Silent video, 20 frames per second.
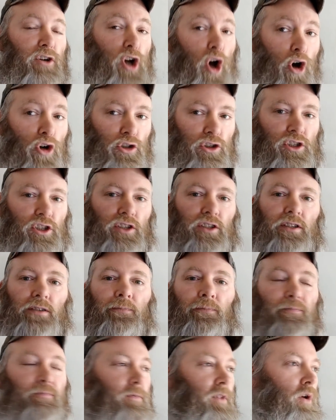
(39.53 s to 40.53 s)
of
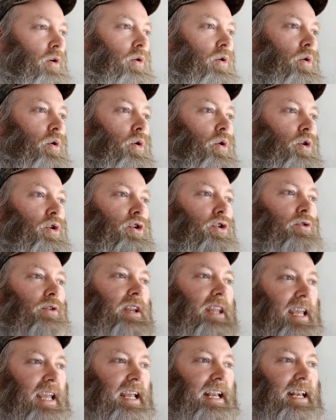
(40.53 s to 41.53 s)
cultures, you
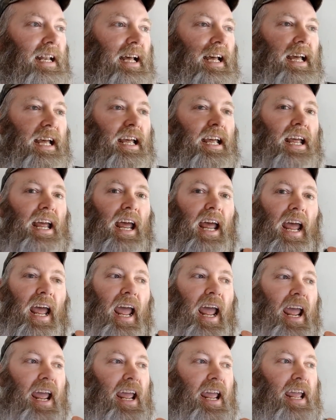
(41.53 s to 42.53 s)
need
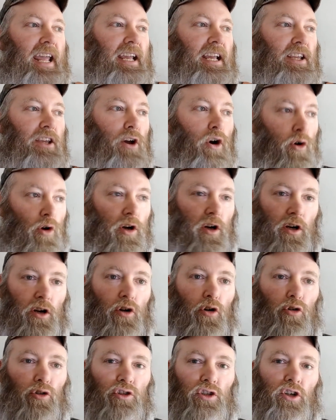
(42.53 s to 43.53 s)
a yogurt
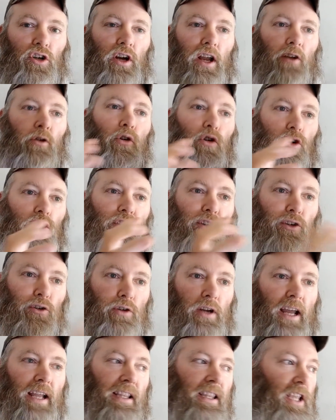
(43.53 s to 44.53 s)
culture in order to
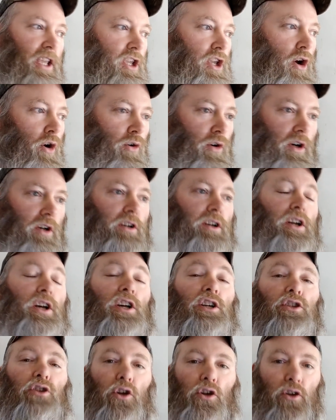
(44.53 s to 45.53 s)
create the yogurt.
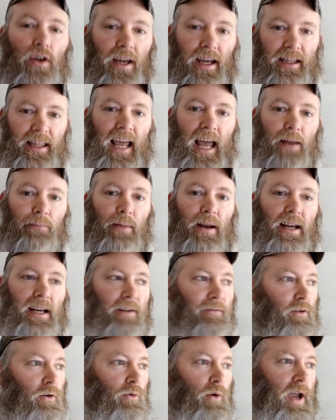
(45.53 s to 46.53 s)
So you can get that in many
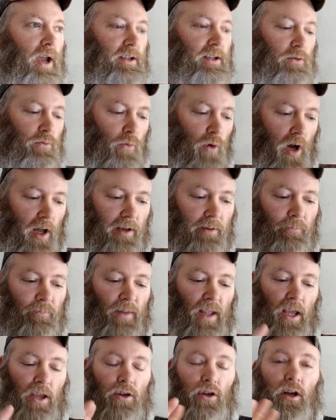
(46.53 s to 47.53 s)
different ways. One,
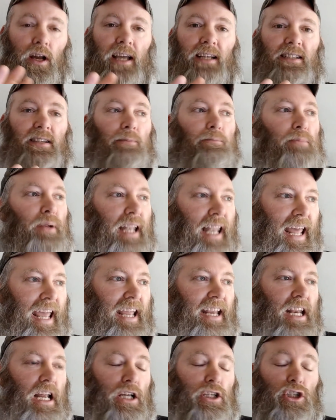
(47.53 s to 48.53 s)
you can get some
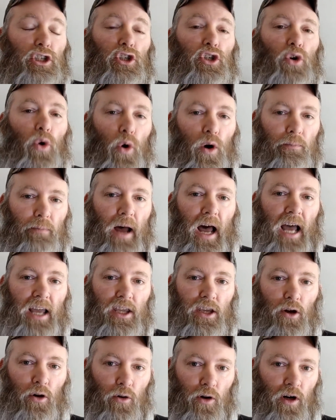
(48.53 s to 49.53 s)
plain
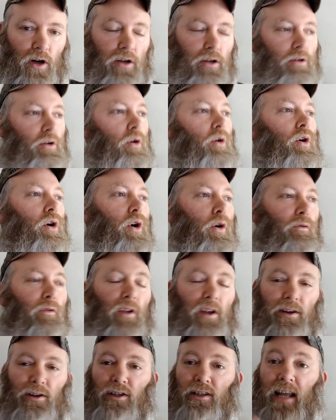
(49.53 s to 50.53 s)
store-bought yogurt, or
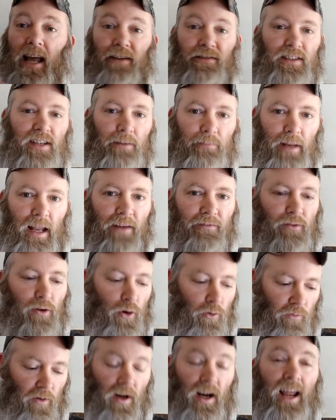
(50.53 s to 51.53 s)
hopefully you just have some left
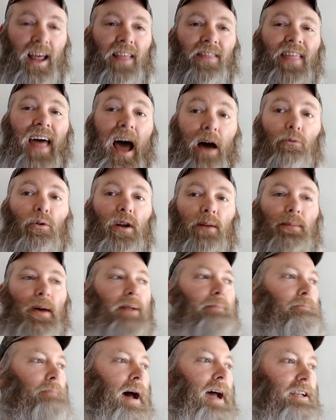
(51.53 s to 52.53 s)
over. That would have
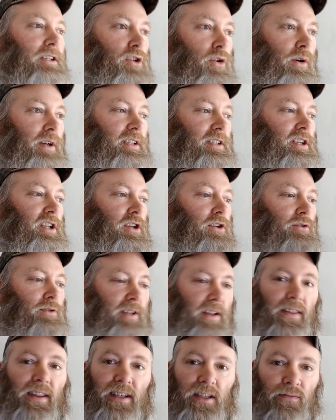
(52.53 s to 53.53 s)
been my choice to
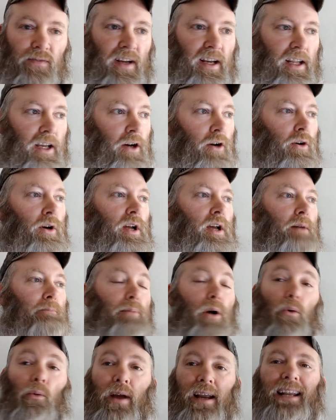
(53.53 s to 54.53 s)
use in this video,
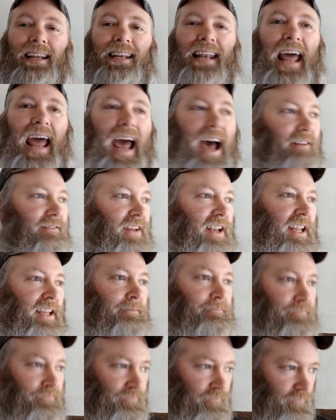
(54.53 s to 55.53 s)
but we didn't have
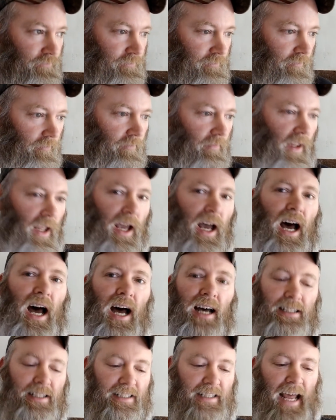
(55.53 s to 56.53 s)
any.
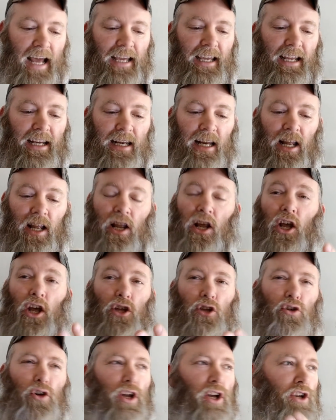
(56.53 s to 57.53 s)
Uh, second,
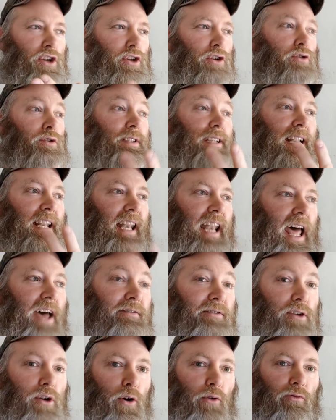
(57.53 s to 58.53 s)
you could use
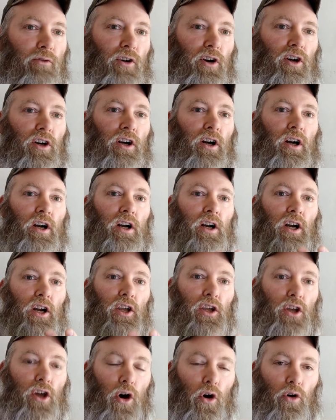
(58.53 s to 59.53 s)
leftover
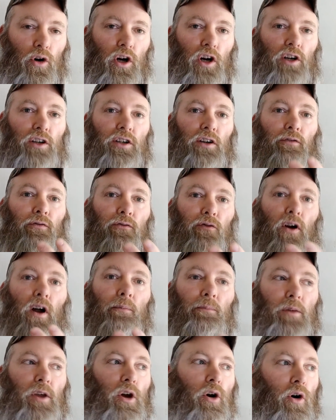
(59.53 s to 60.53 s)
yogurt
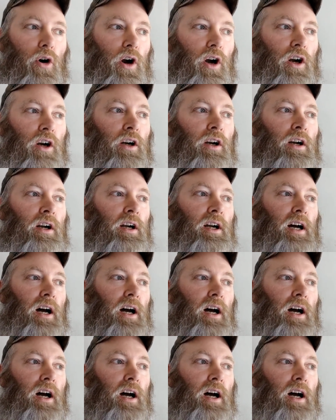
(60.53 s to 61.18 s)
from your